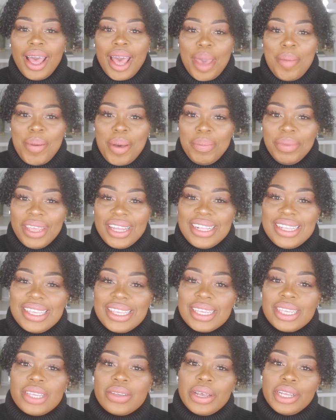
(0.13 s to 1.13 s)
Hi pumpkins!
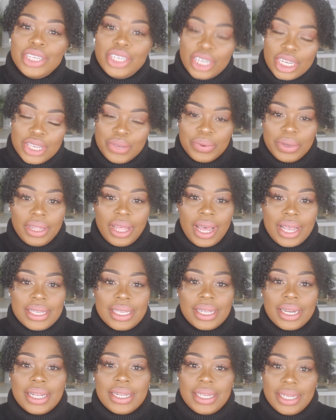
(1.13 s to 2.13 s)
So I just realized
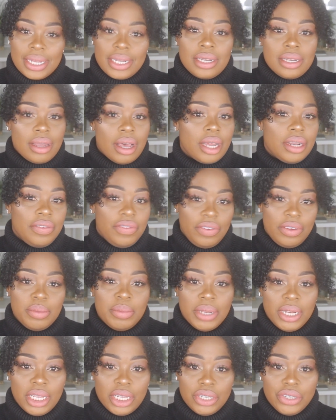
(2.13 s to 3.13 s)
that I did not
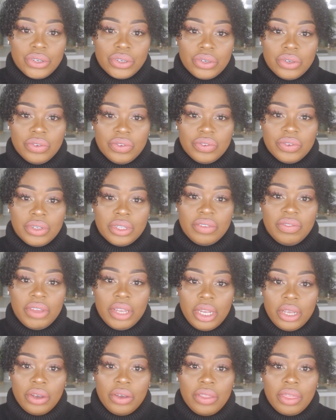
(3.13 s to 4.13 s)
film an intro for the
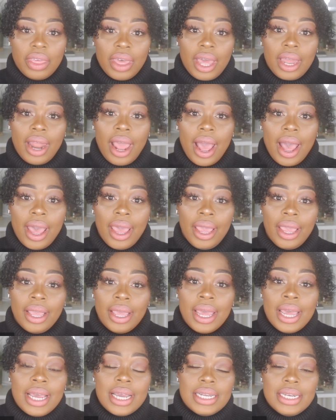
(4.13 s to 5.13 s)
video that I
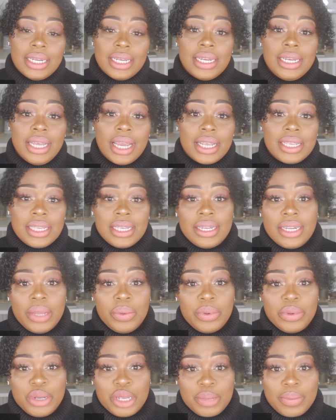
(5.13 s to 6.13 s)
did yesterday,
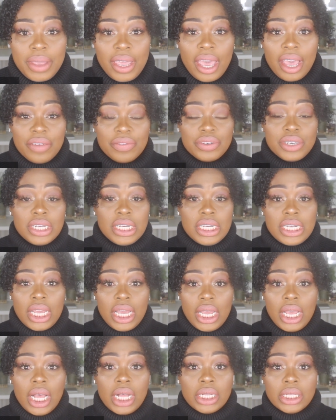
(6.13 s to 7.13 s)
which is my
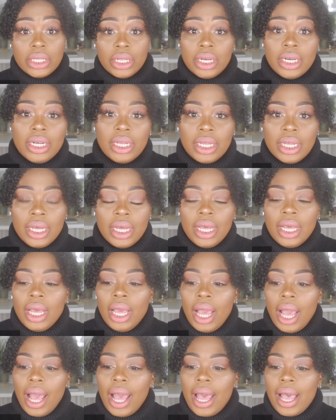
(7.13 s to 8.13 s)
everyday look.
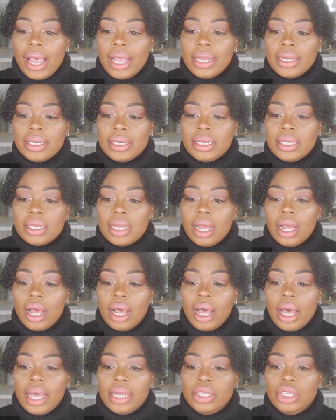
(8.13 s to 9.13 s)
And
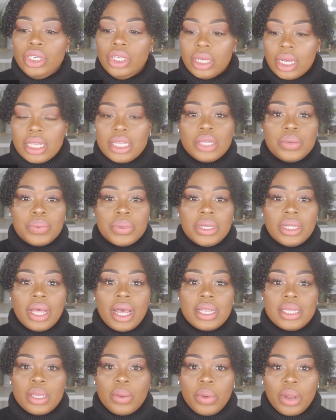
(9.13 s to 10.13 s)
I just
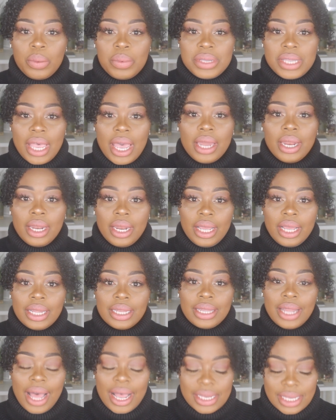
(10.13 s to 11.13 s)
realized that when I was editing
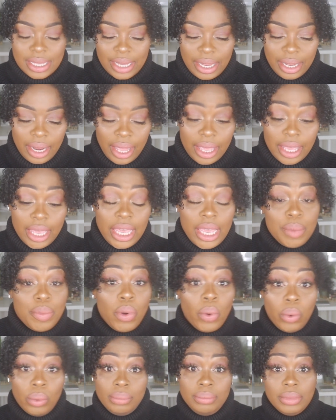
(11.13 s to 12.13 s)
last night, I came
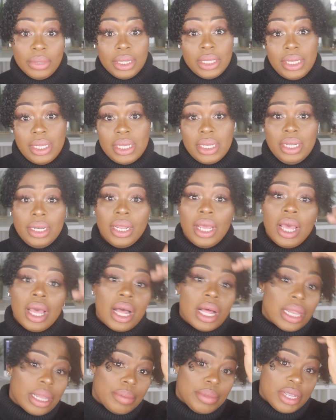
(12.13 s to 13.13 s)
home. Listen,
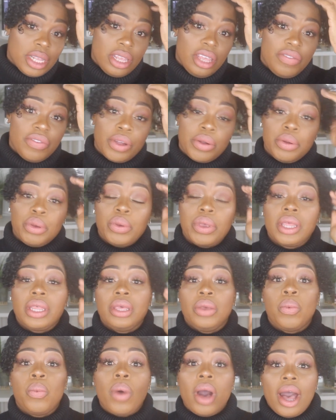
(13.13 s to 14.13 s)
let me tell you very
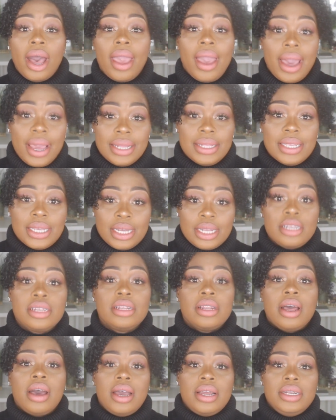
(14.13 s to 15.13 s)
quickly why I did
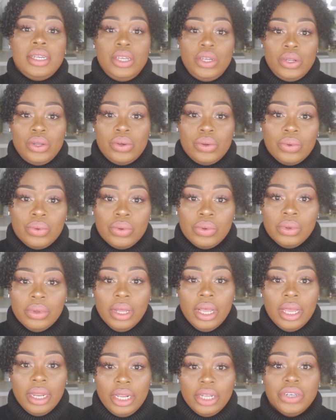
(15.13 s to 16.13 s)
not do
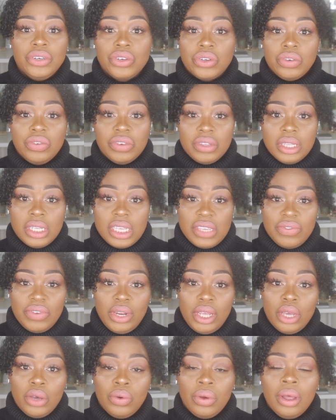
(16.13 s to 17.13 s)
an intro for this
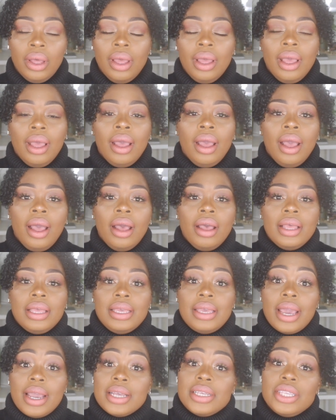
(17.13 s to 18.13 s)
video.
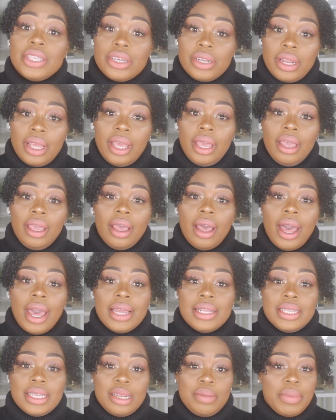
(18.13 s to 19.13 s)
Yesterday,
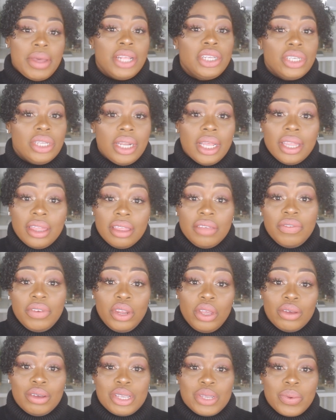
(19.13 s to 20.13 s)
I did mention in the
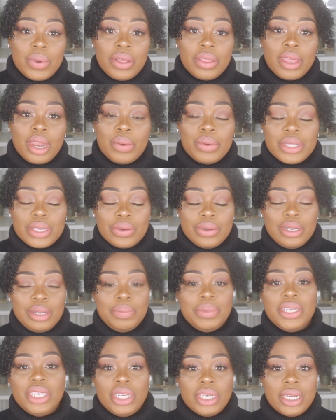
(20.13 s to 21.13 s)
video as well that I was going to
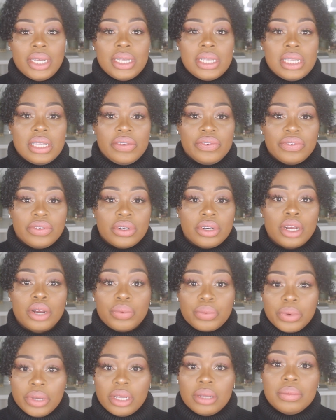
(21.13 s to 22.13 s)
BJ's for
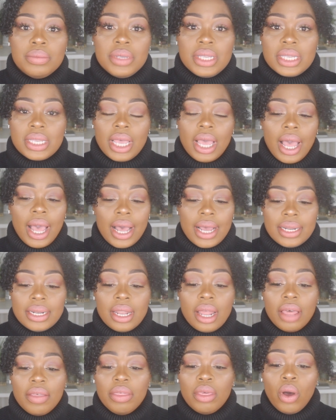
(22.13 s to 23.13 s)
ribs
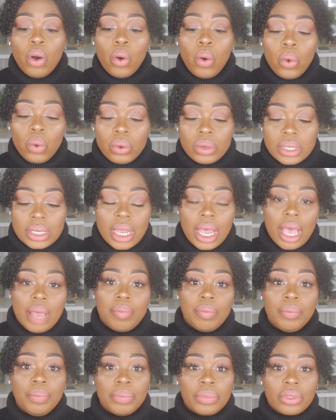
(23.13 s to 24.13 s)
and the whole
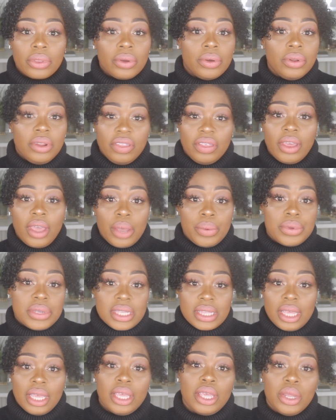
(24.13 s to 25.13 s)
time, the only thing I was
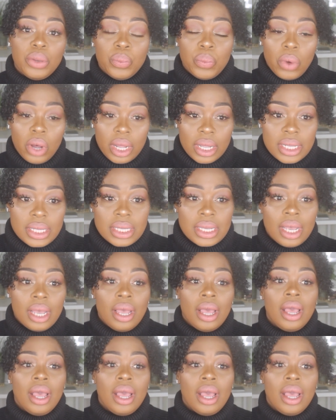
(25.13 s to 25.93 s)
thinking was,